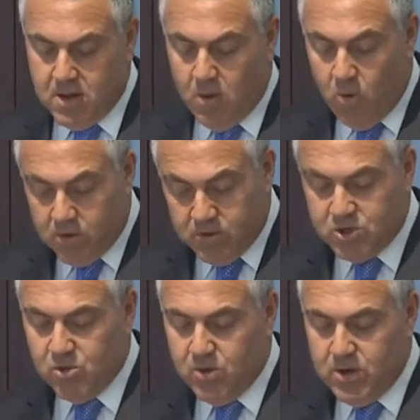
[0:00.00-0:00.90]
I want to
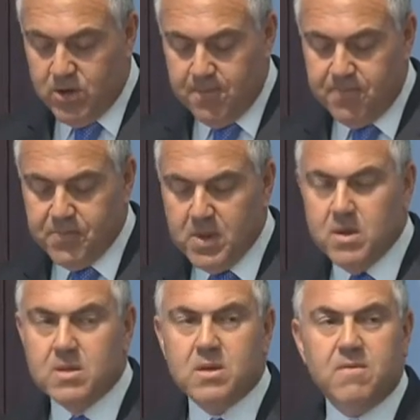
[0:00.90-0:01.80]
assure you
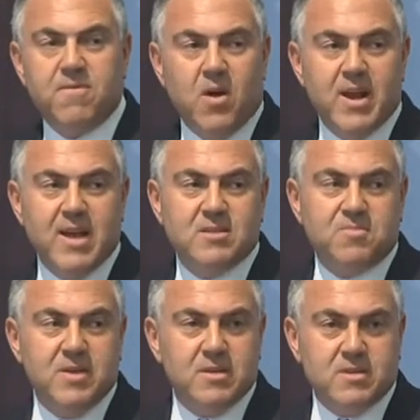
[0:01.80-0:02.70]
that
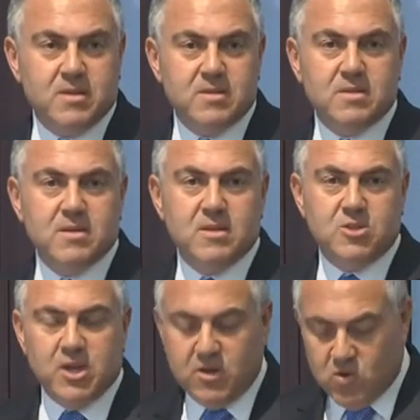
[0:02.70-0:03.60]
finance ministers in the
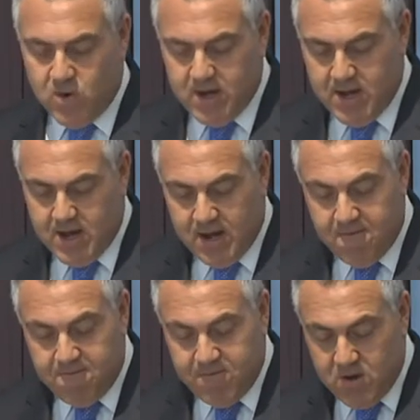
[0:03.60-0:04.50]
G20 are
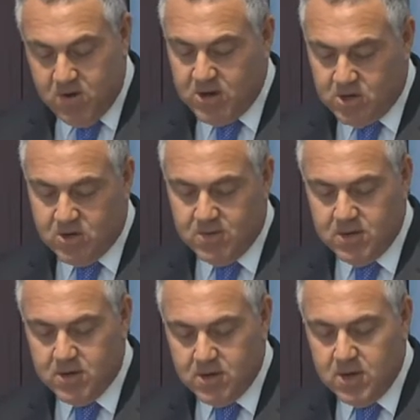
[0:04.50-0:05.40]
very
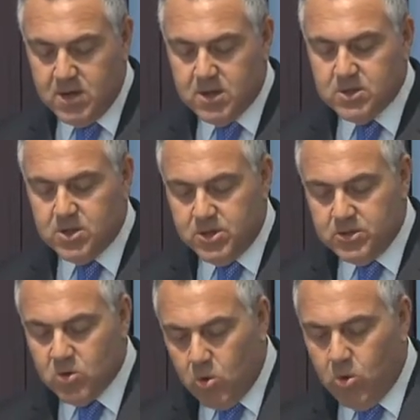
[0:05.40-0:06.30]
determined to
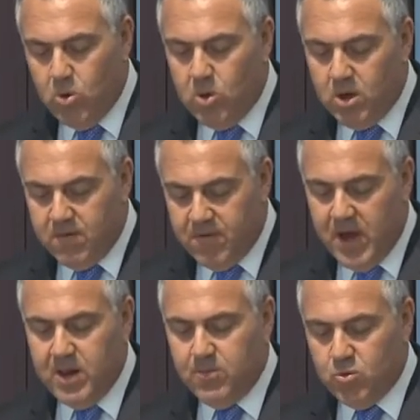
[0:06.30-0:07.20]
use all
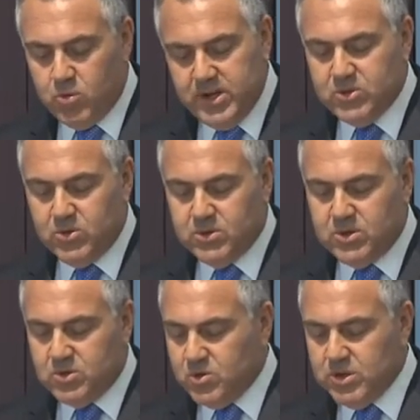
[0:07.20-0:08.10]
available
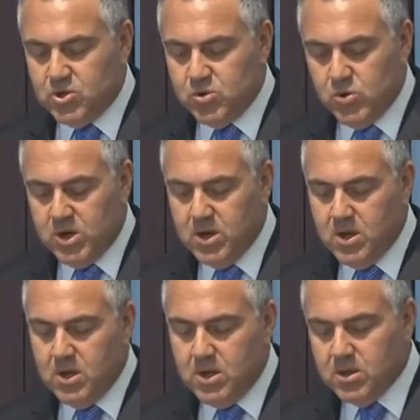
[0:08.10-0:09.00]
resources to ensure
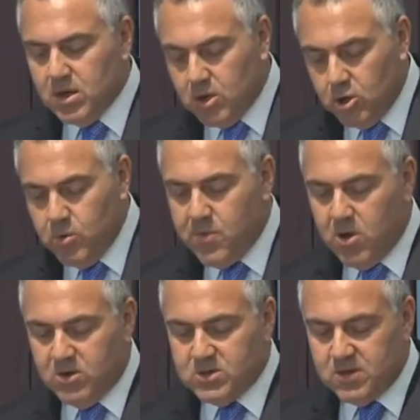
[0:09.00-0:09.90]
that
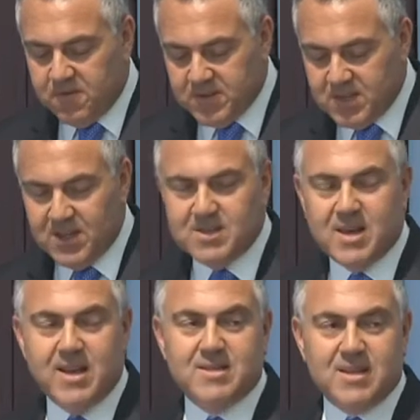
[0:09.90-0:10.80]
loopholes to
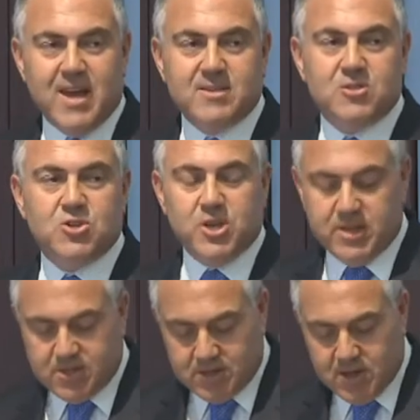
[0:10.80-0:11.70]
facilitate tax
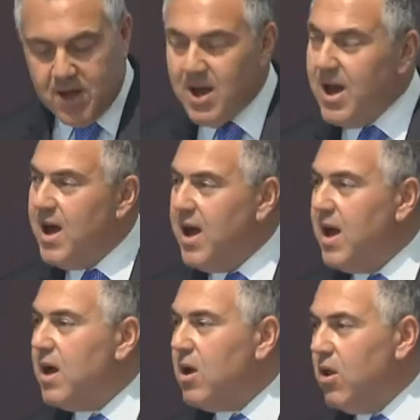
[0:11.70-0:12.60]
cheats
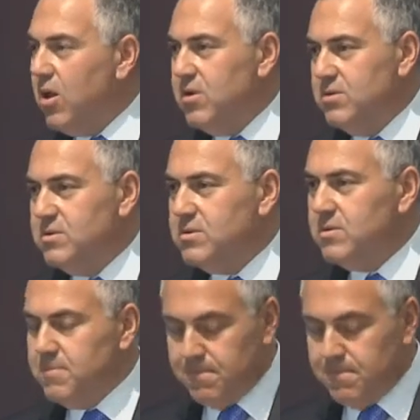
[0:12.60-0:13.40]
are closed.